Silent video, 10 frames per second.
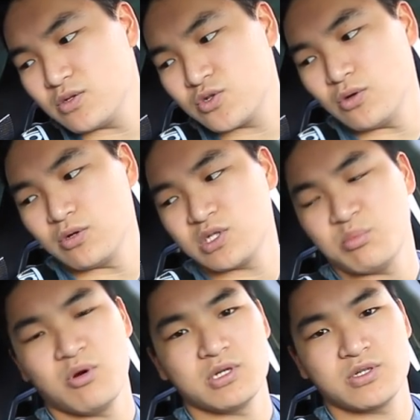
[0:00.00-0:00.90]
Shoulder
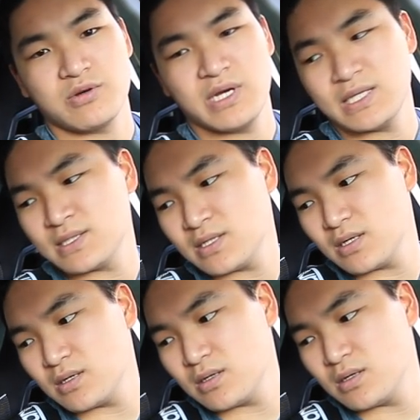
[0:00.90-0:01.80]
support is
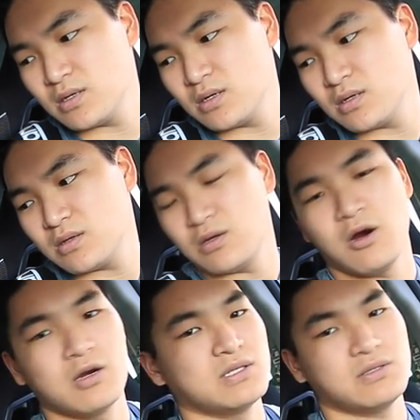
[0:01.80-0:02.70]
great. The
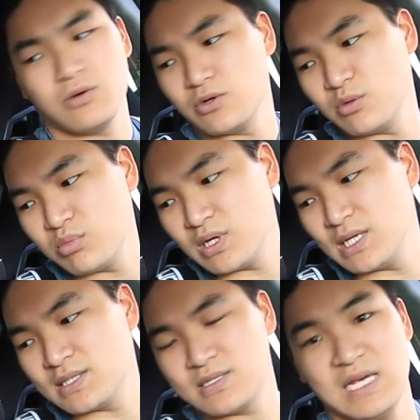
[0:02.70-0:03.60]
harnesses hold you in
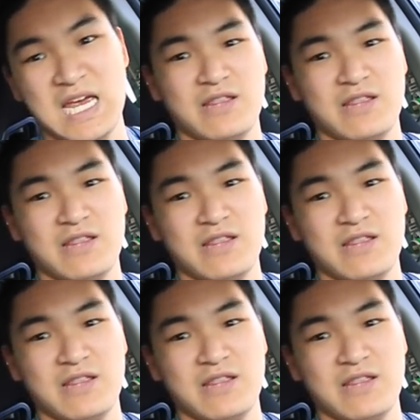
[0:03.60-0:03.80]
place